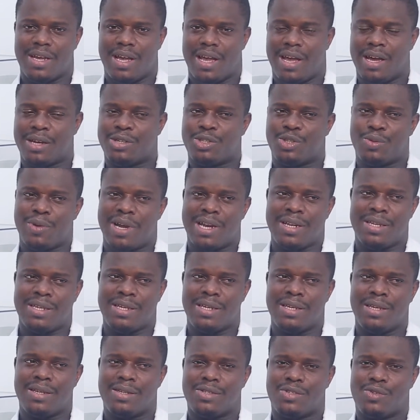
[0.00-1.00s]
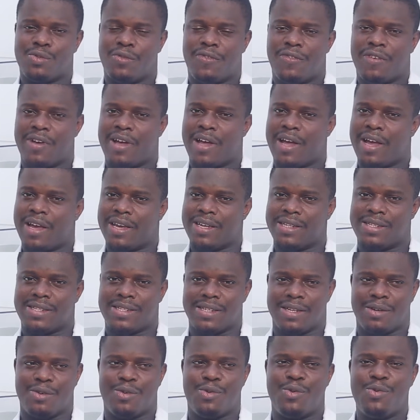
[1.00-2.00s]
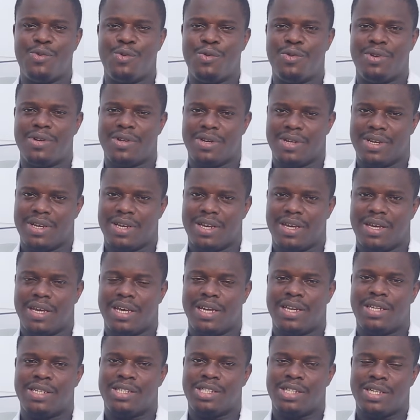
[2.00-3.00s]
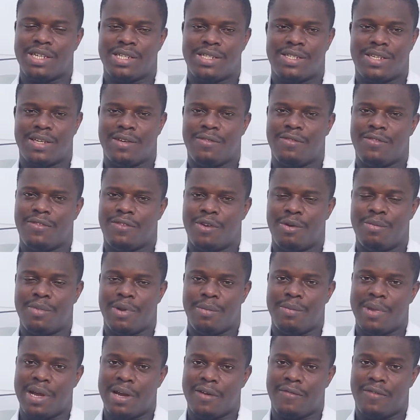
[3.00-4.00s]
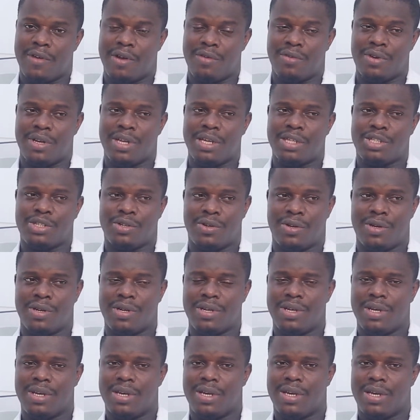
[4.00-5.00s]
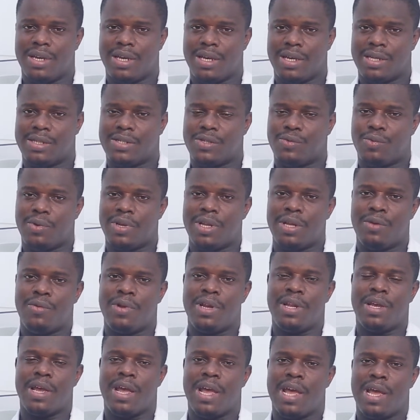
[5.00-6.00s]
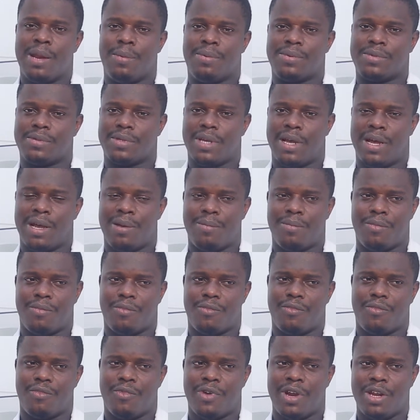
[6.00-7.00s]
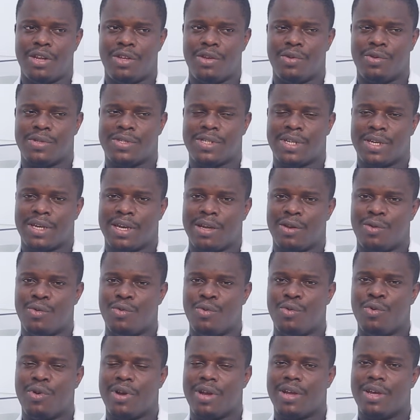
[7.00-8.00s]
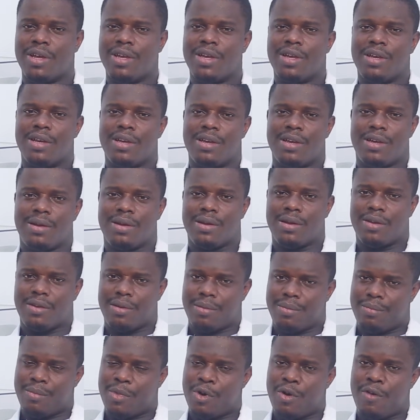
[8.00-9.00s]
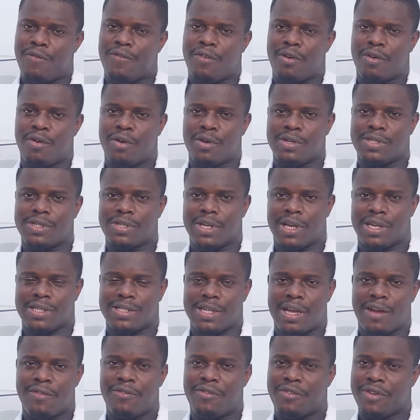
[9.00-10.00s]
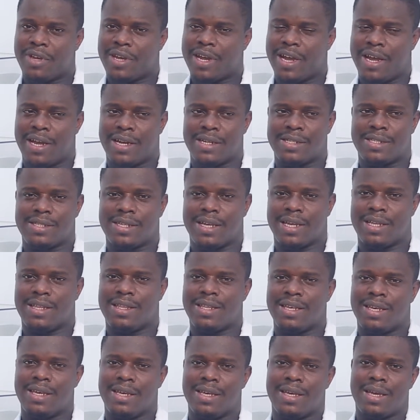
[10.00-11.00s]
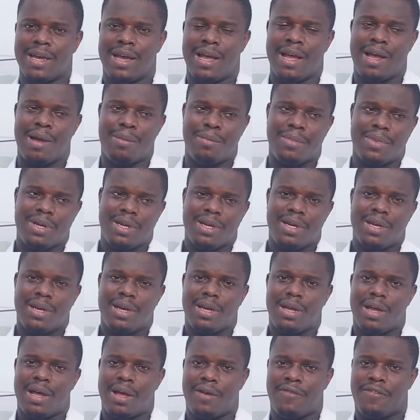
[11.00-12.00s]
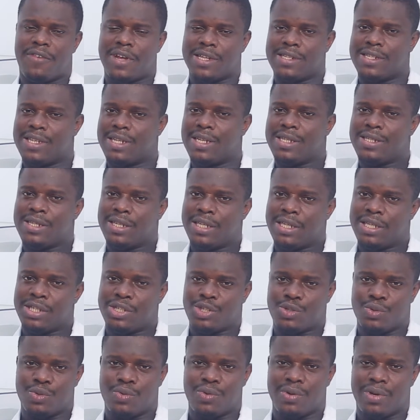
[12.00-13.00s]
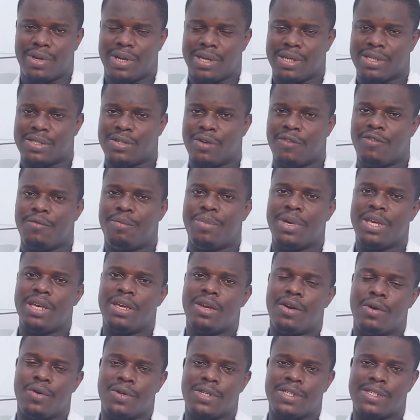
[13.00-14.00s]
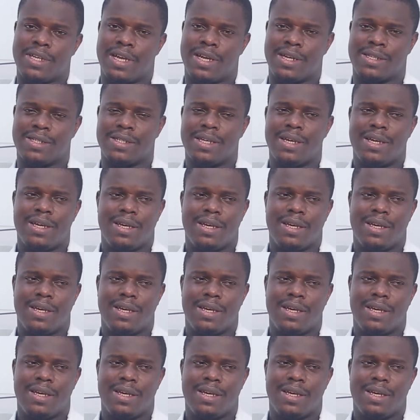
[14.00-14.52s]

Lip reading: Actually, so far, it's a good initiative from the Merck Foundation. It really, really helps. When you take a look more for us as Africans, I think our fertility issue is of big concern.